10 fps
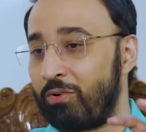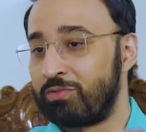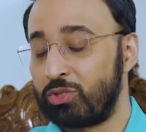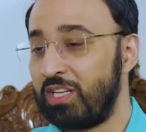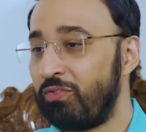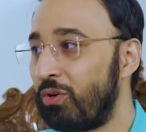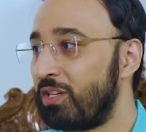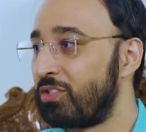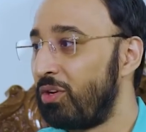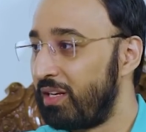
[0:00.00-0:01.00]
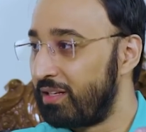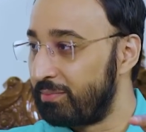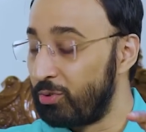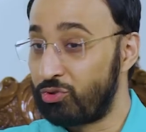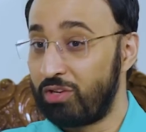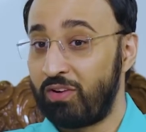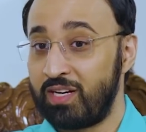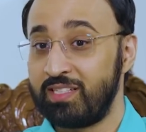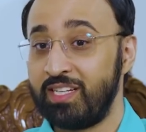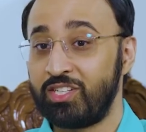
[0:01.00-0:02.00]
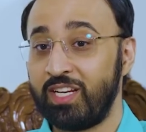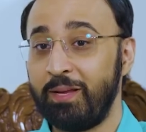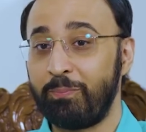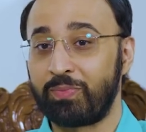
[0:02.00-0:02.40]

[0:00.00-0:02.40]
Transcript: I was mostly focused on mutual funds initially.